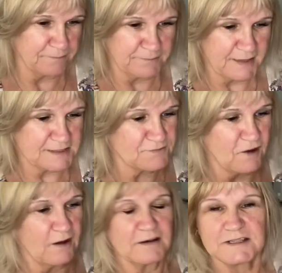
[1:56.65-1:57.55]
that's
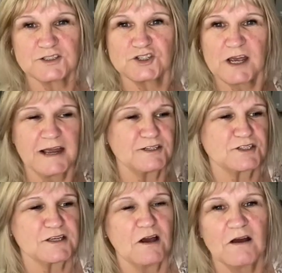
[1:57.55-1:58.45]
fine. Let's change
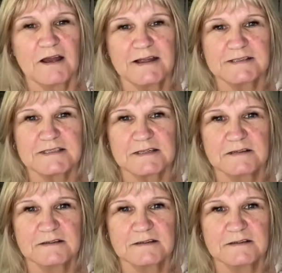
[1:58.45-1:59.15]
sides